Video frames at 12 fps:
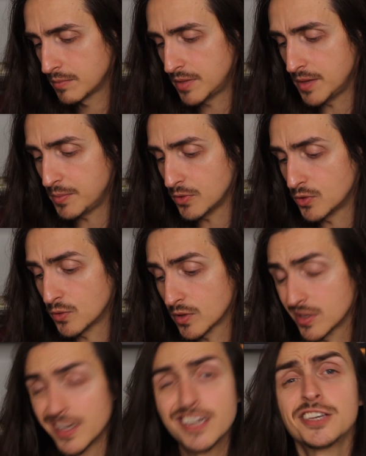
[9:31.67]
People who
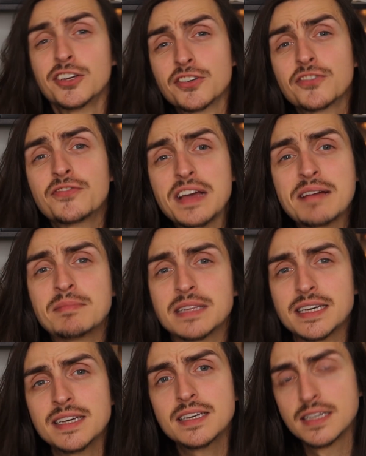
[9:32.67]
are like your
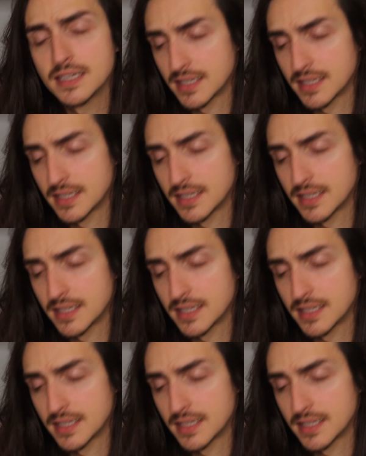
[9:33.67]
family.